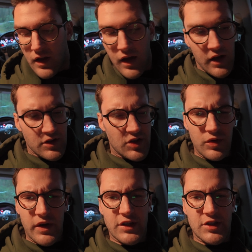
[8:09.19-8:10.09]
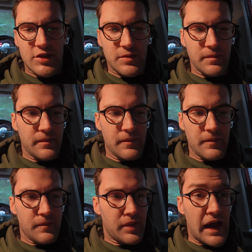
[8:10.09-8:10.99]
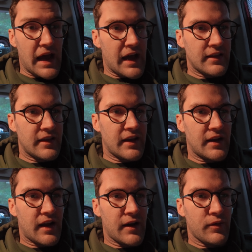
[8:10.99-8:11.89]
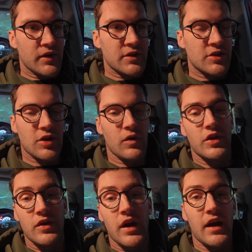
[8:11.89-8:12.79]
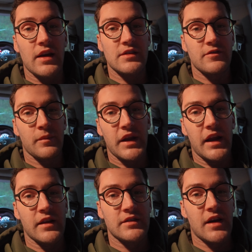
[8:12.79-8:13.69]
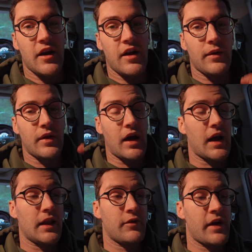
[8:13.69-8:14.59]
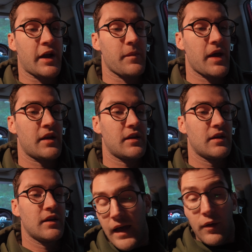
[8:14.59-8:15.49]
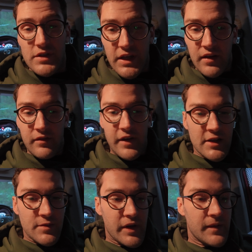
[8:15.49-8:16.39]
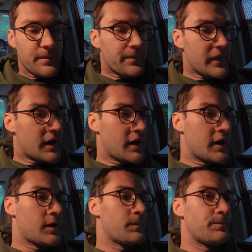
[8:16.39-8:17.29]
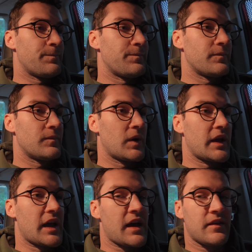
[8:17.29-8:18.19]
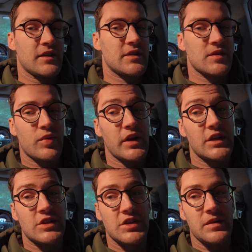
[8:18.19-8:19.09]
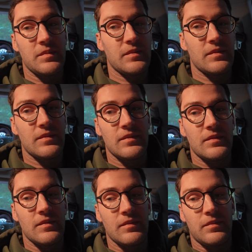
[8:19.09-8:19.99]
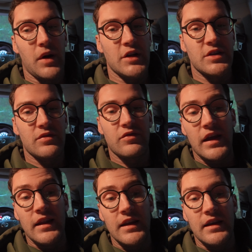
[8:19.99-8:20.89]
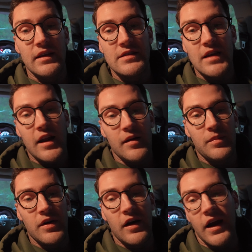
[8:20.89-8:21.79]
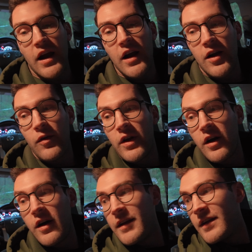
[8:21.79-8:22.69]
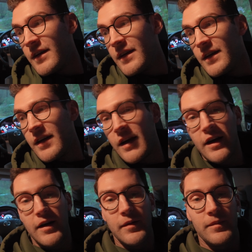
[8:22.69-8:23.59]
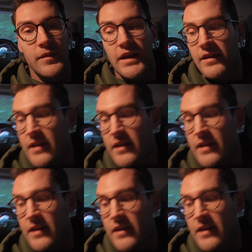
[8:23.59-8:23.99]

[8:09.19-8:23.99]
2-inch pad that I was showing you guys from Canadian Tire, I would highly recommend. That was a good investment. But yeah, this is a pretty cheap, budget friendly setup I got going on. Like